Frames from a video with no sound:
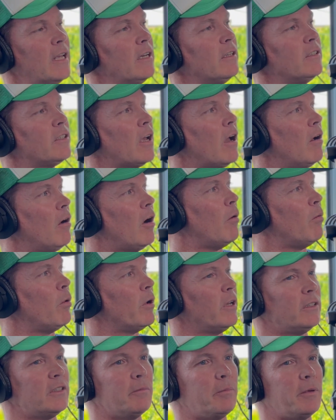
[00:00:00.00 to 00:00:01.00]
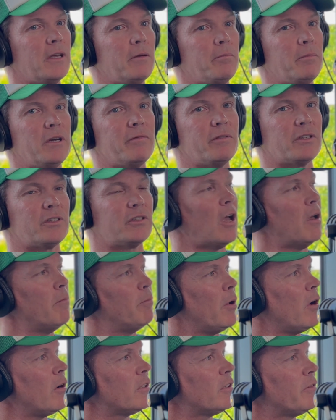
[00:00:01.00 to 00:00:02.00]
So I want it to be a bit of a
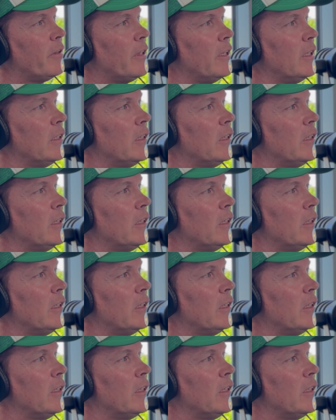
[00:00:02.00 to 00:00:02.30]
soapbox for the little